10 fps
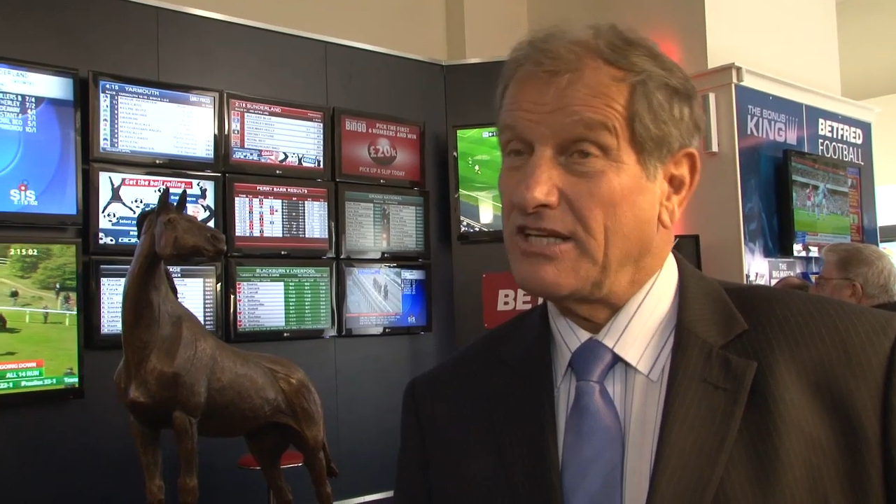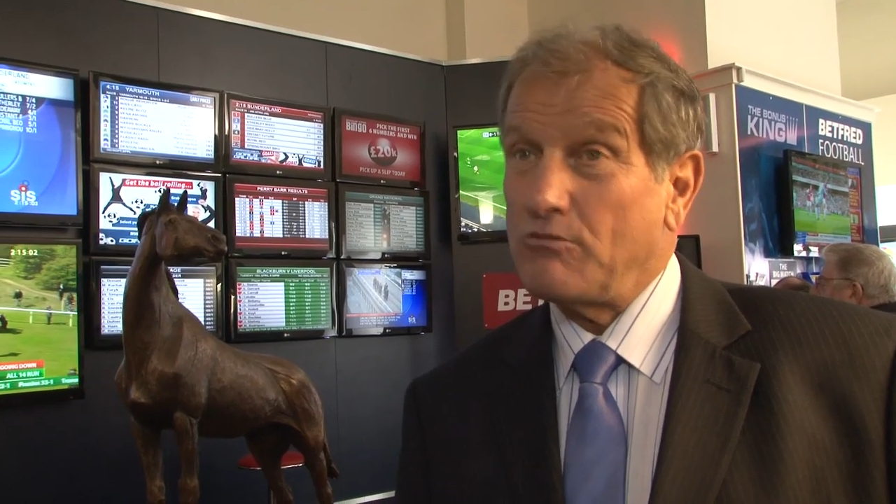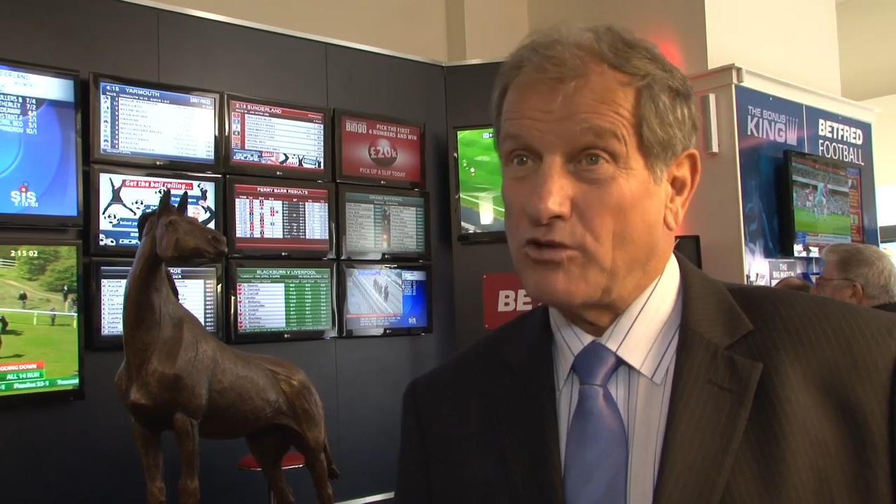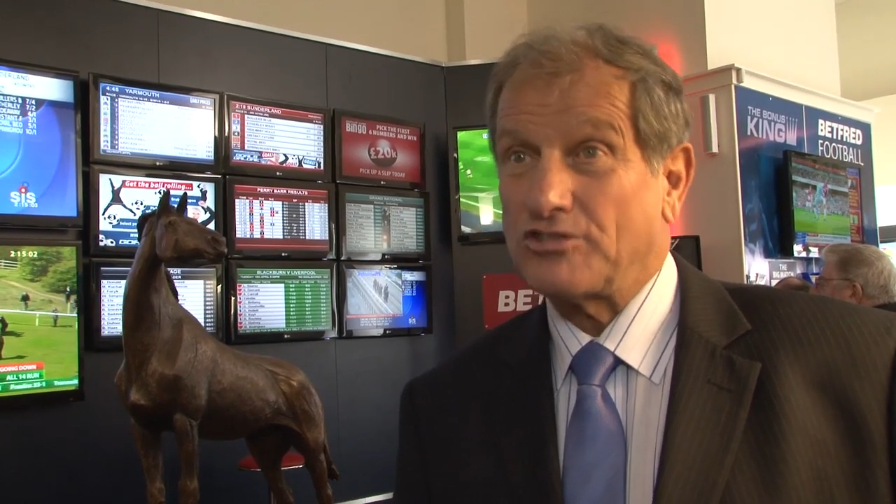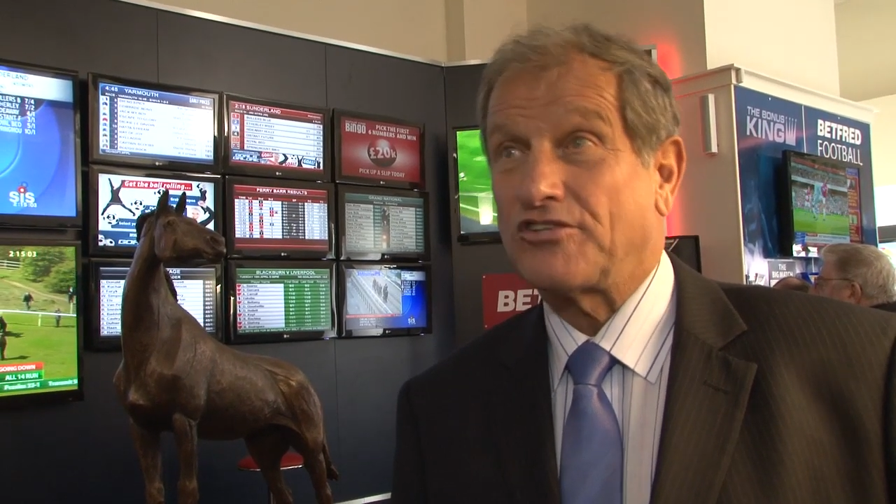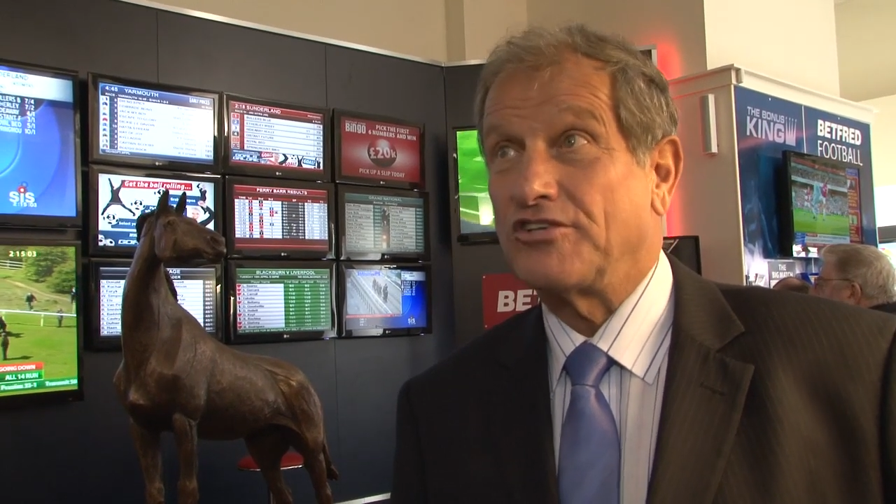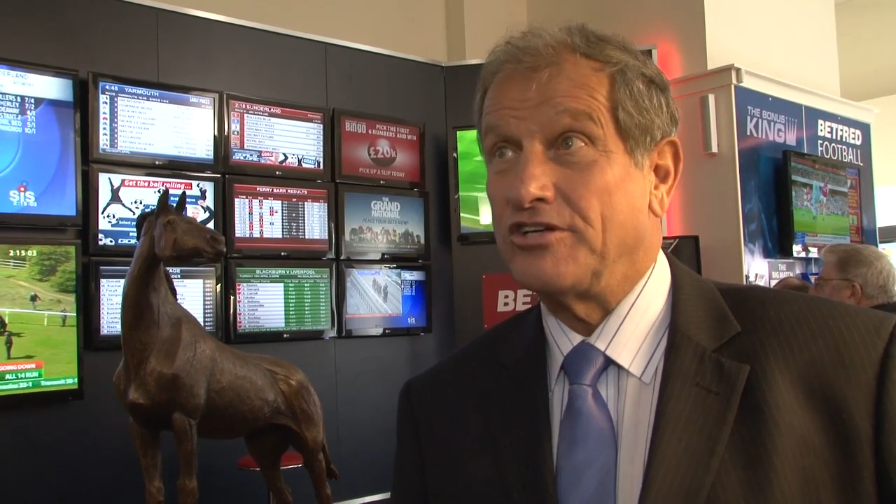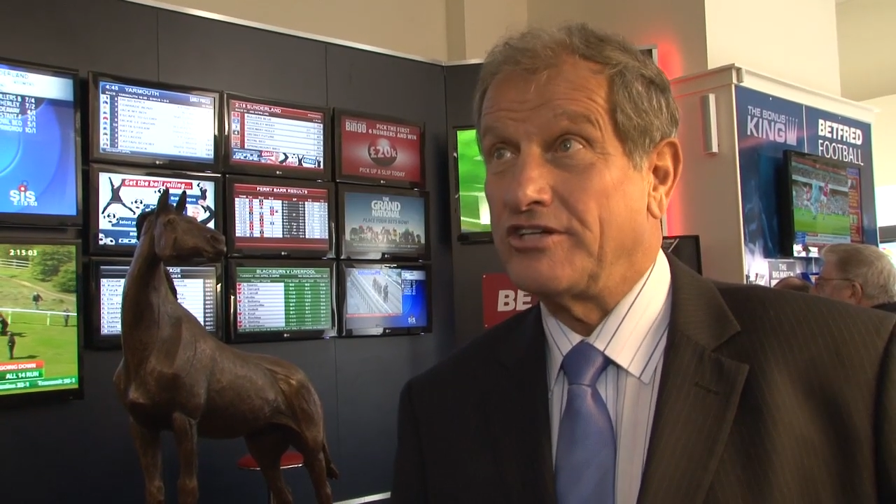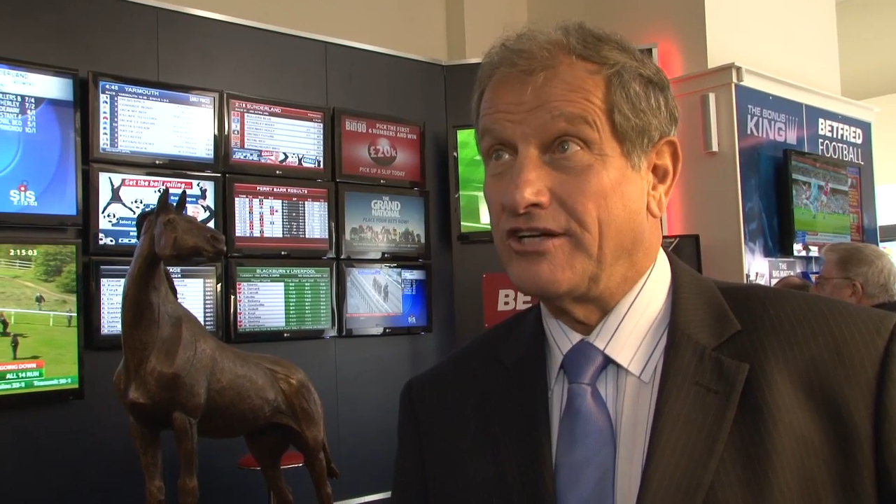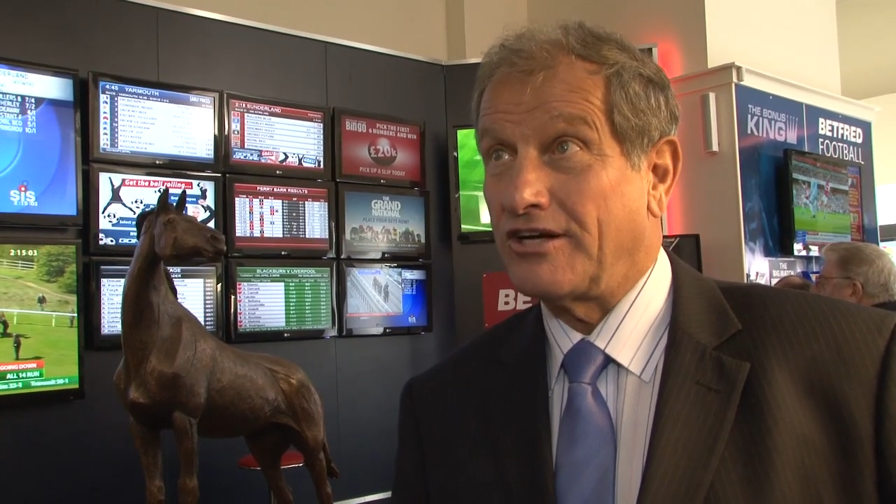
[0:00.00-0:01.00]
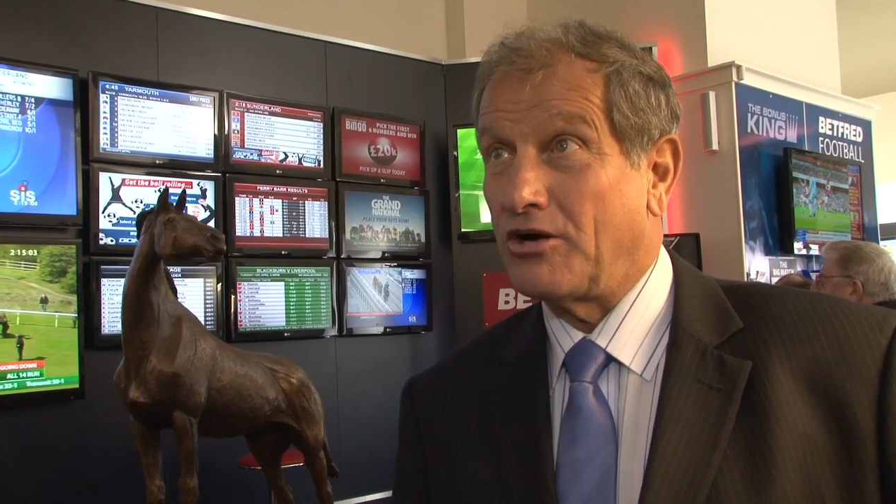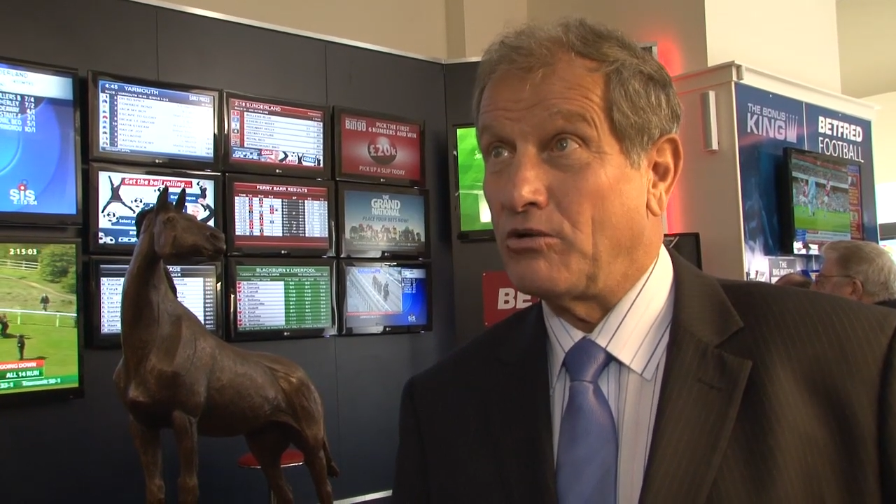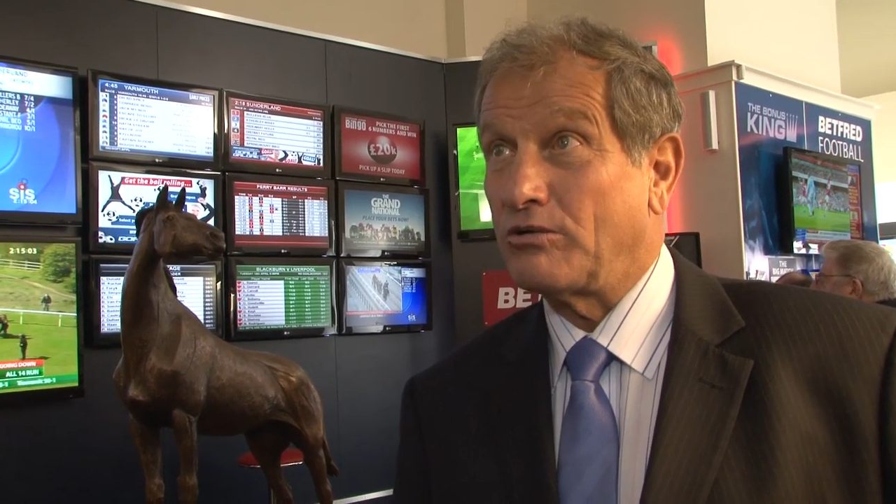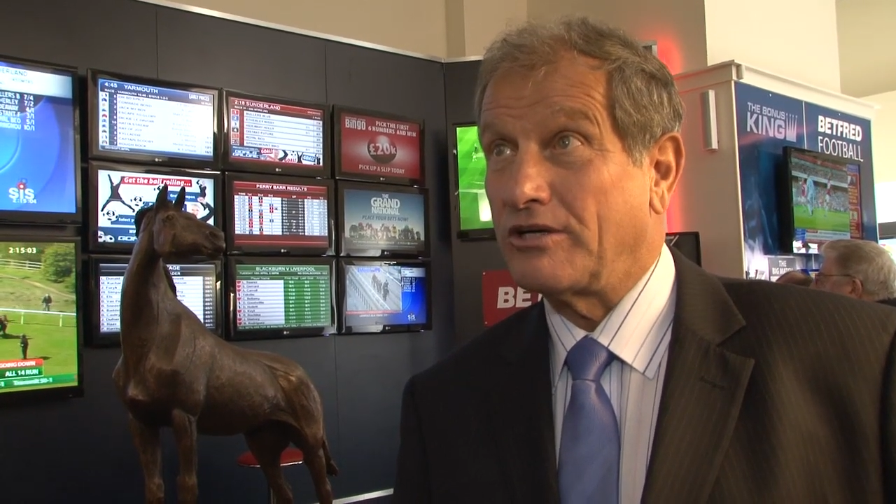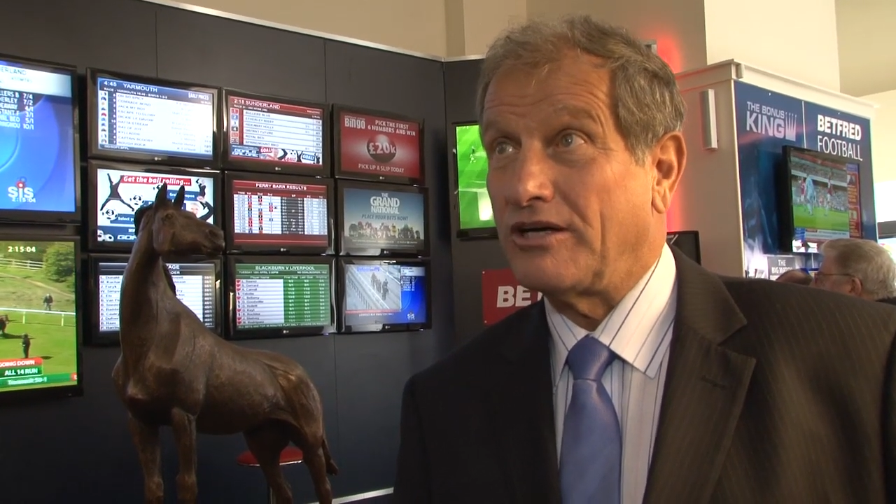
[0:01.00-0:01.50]
He was third in a
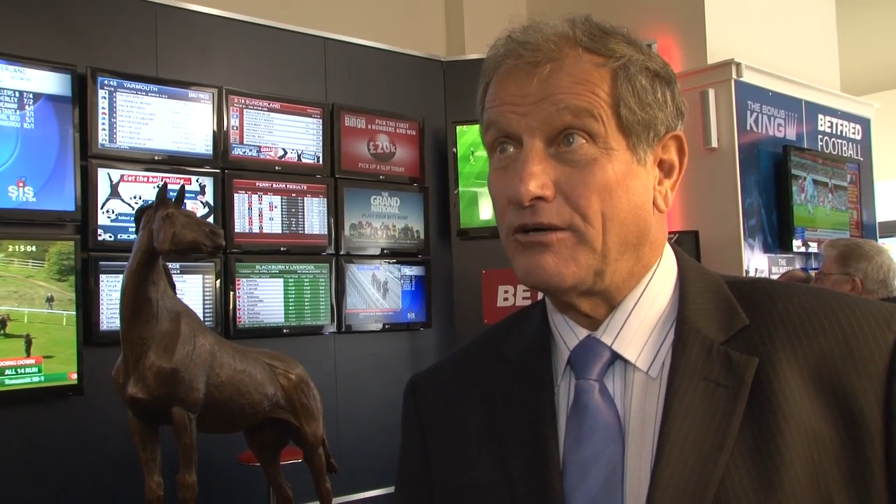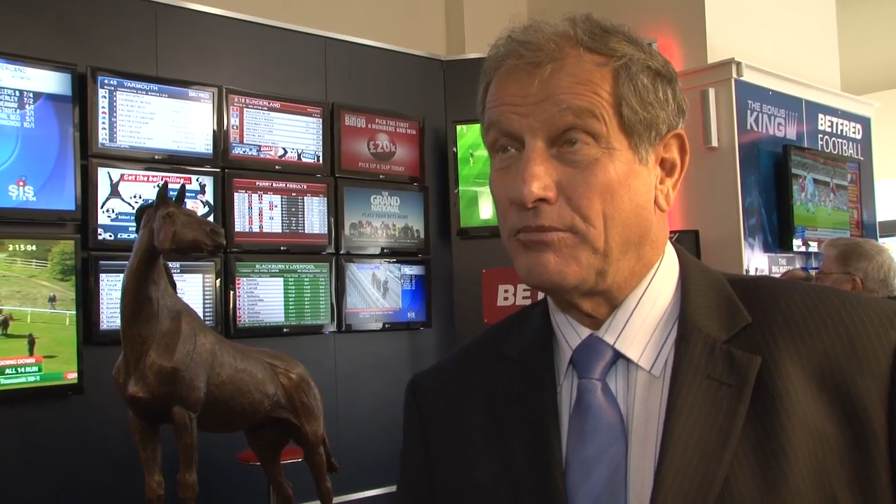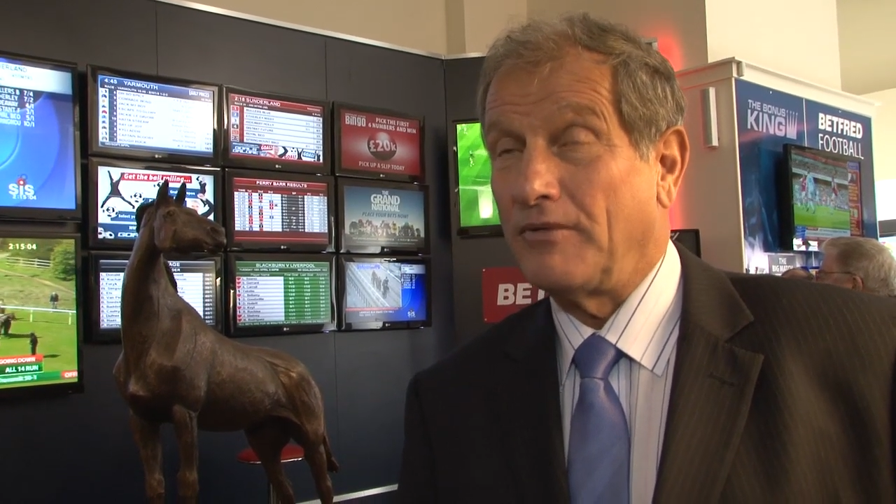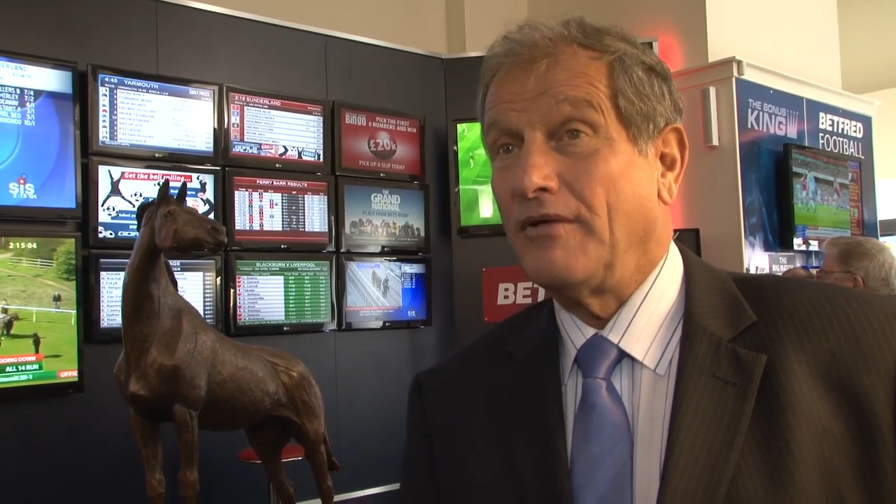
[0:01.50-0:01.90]
Gold Cup,